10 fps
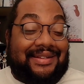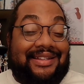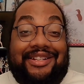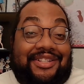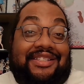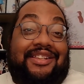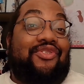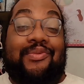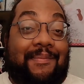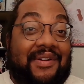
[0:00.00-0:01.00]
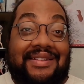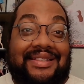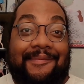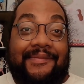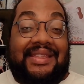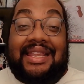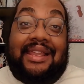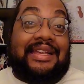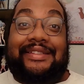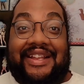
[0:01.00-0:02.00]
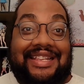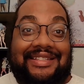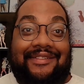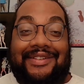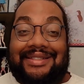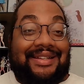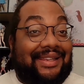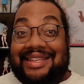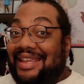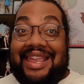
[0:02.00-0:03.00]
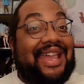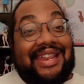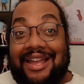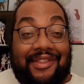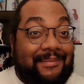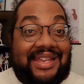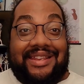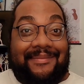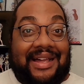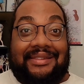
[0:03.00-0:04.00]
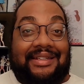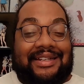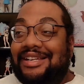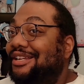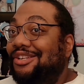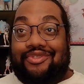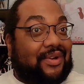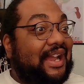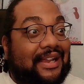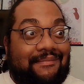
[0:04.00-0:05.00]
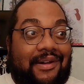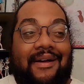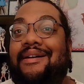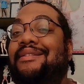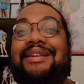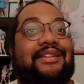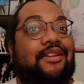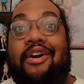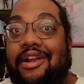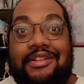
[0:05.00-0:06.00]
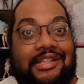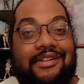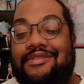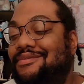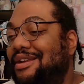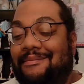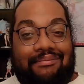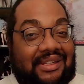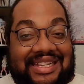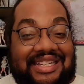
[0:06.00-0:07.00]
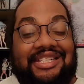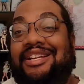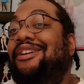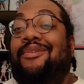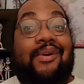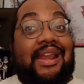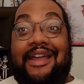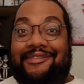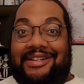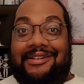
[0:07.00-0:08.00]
You're just a normal person that loves fan service, like any other medium out there. Dragon Ball, Naruto, Bleach, whatever.